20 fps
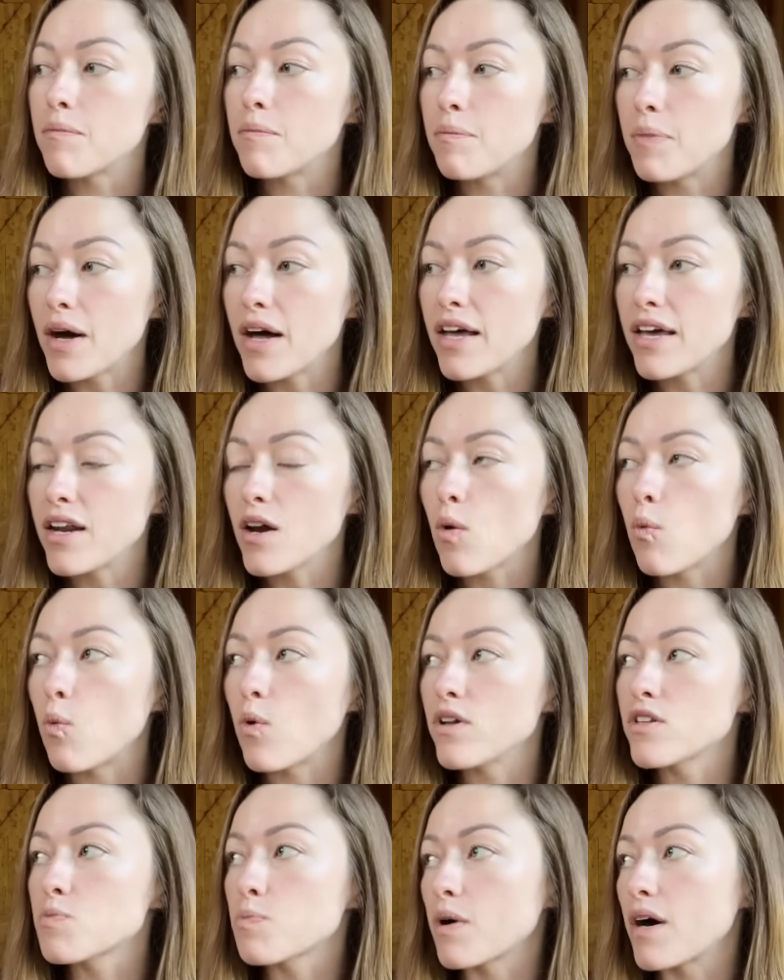but
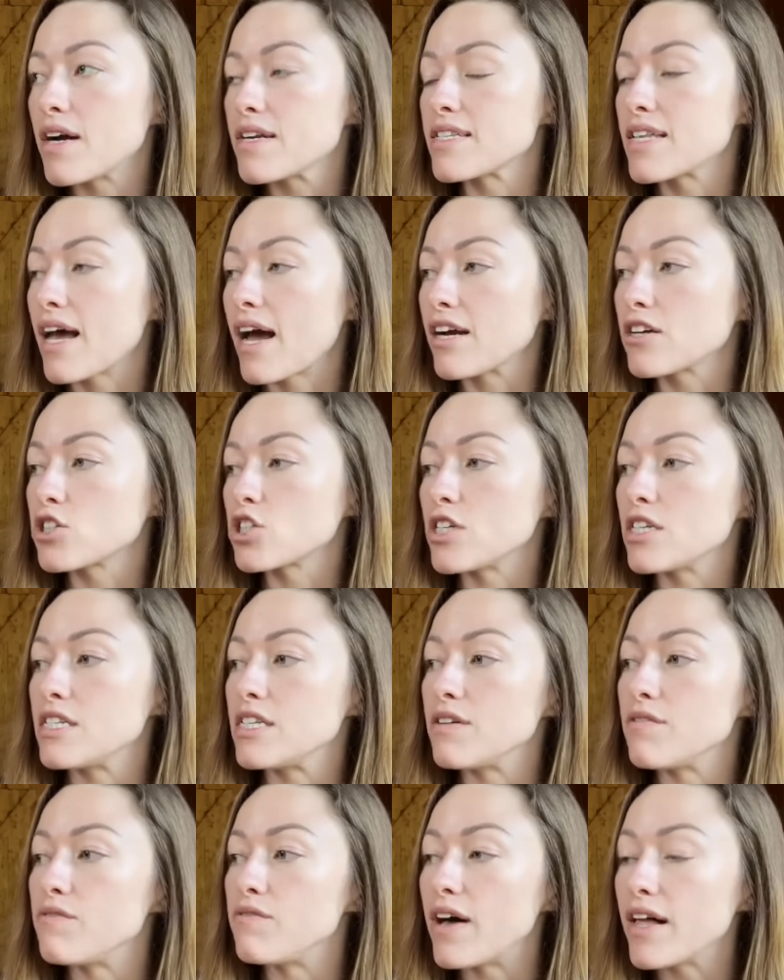once price action
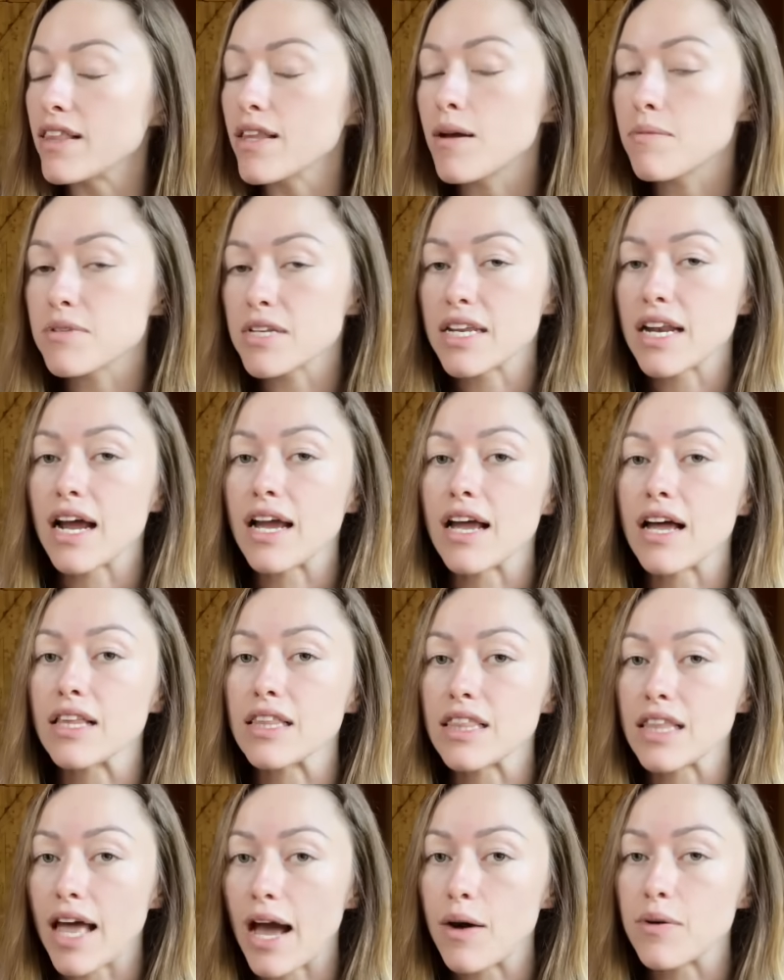developed and I
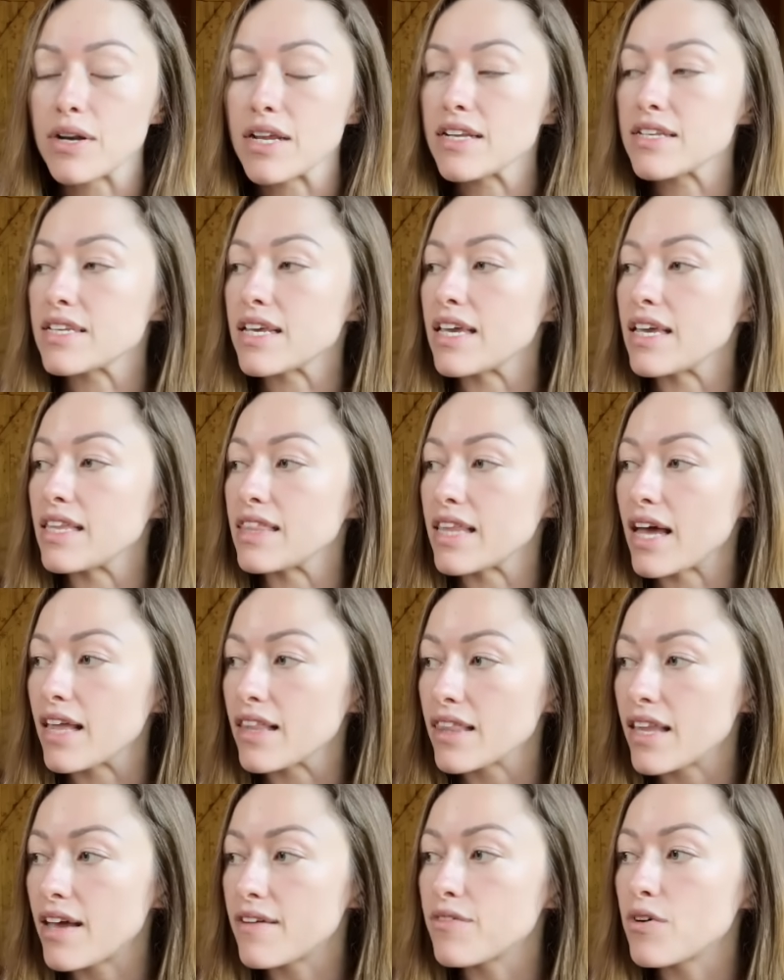allowed it to hit that
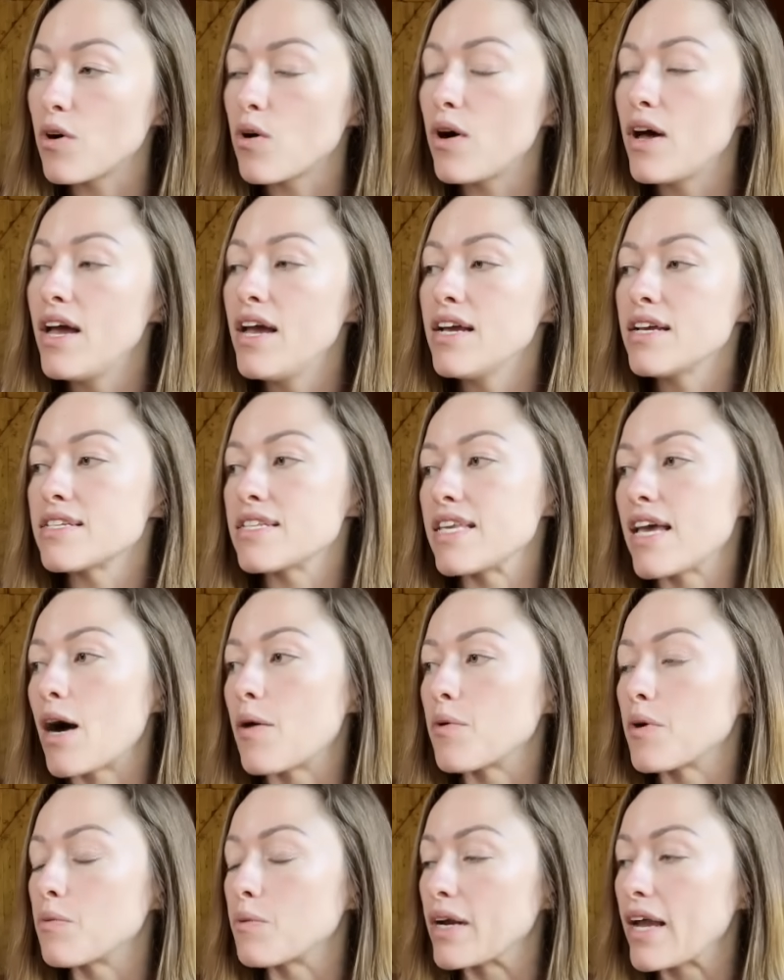level, see how
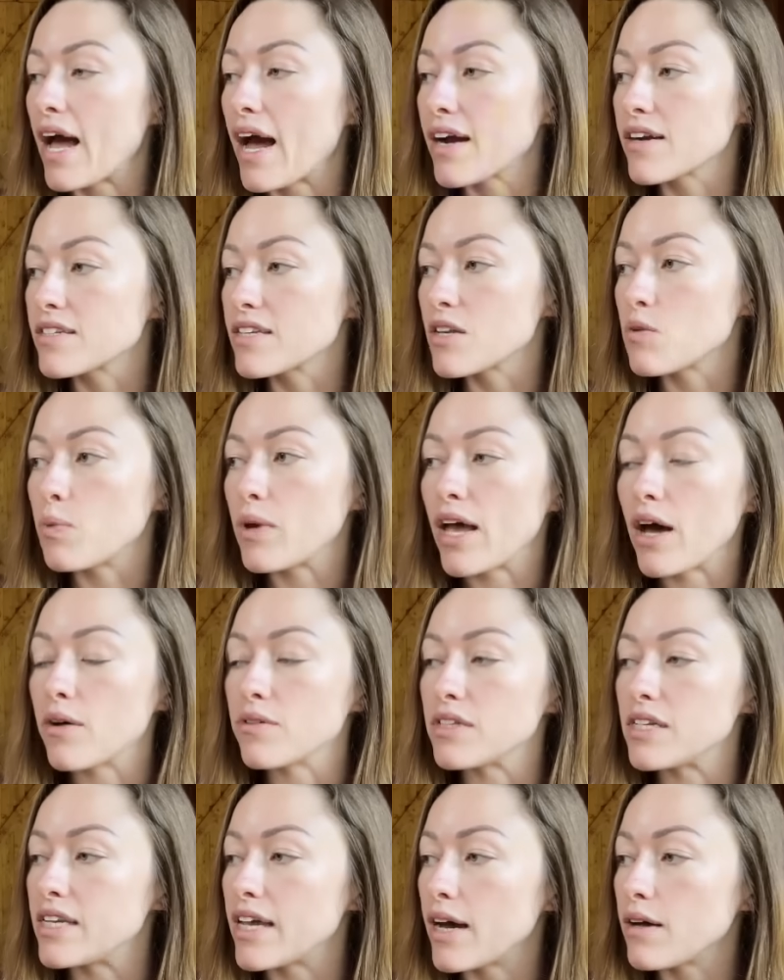we reacted, we held
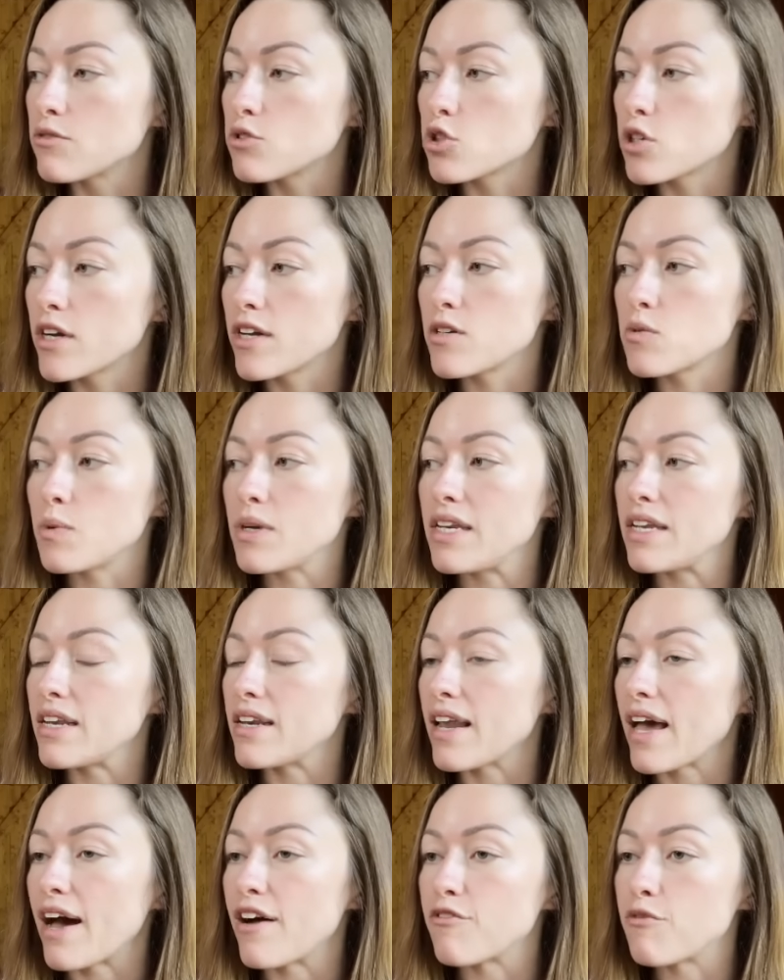the downtrend, we
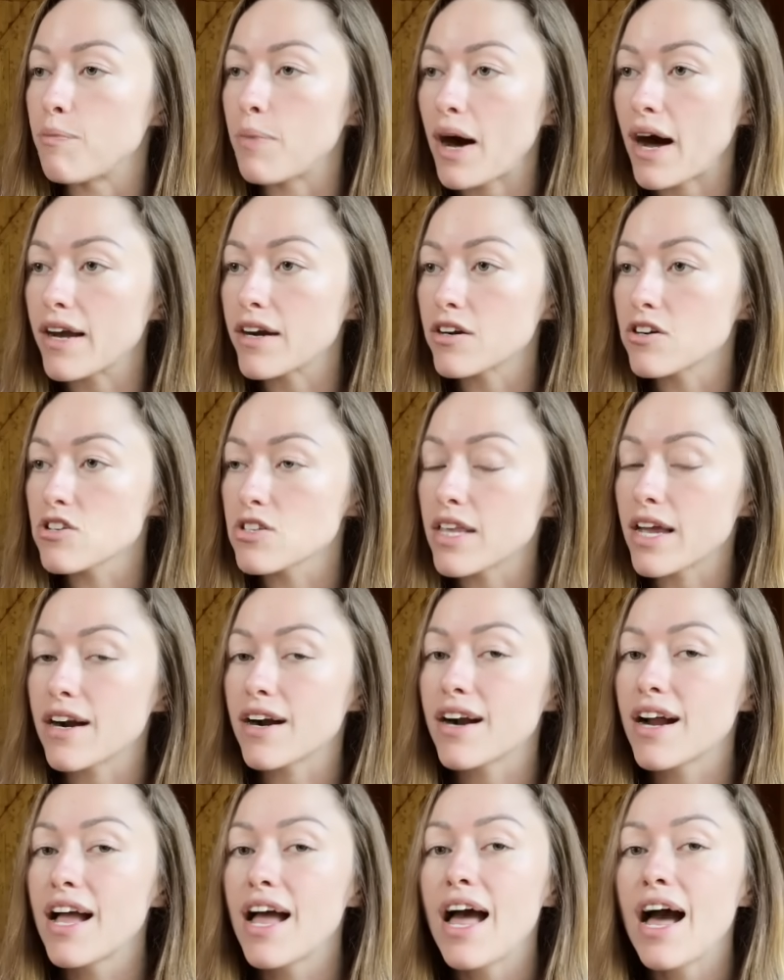didn't have buyers
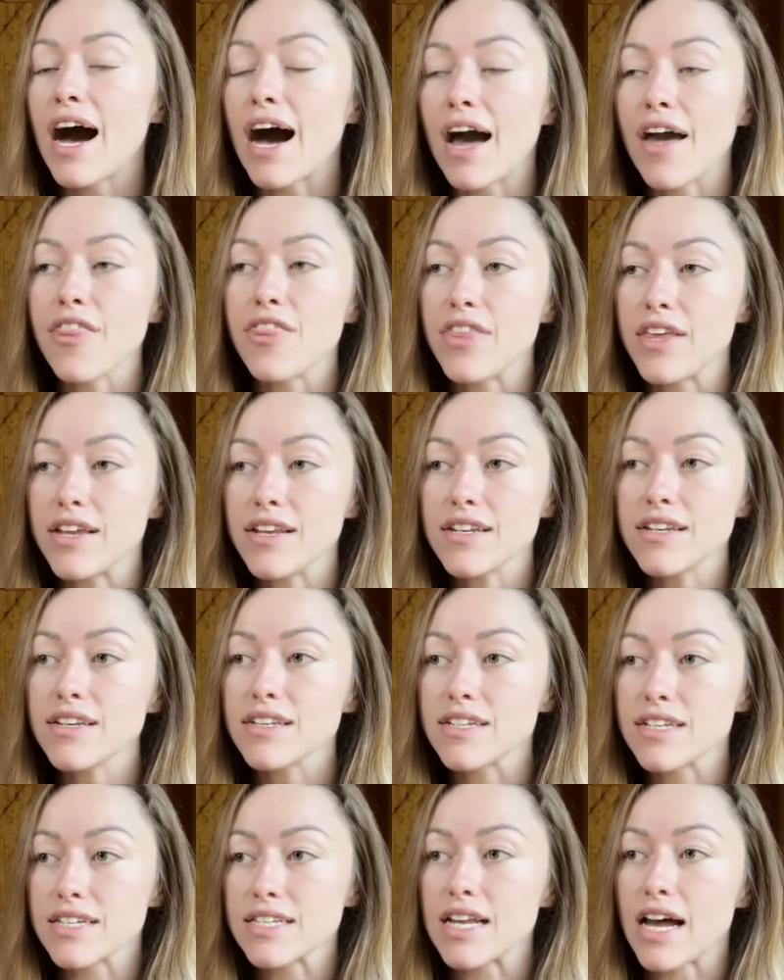there, I then
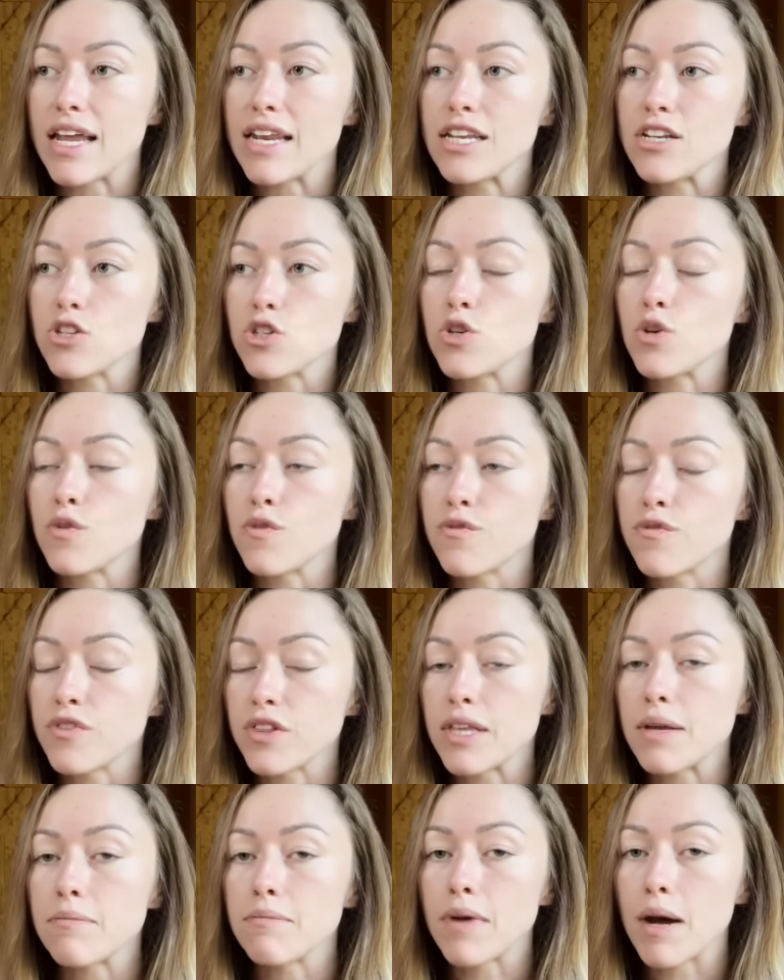decided to
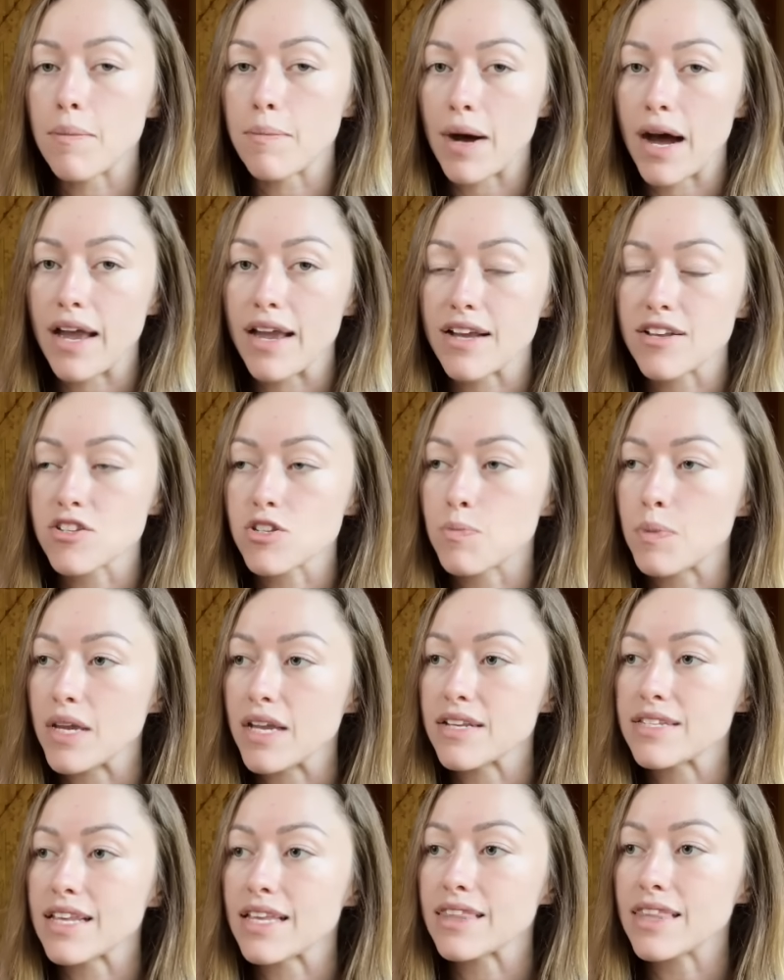flip my bias
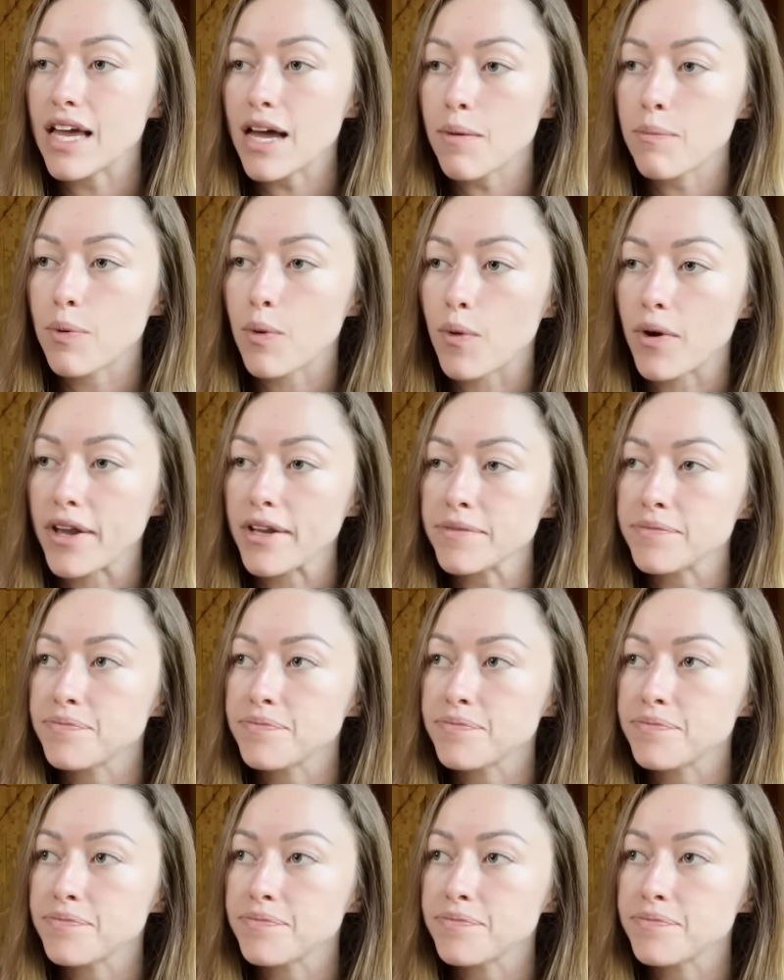because at that point,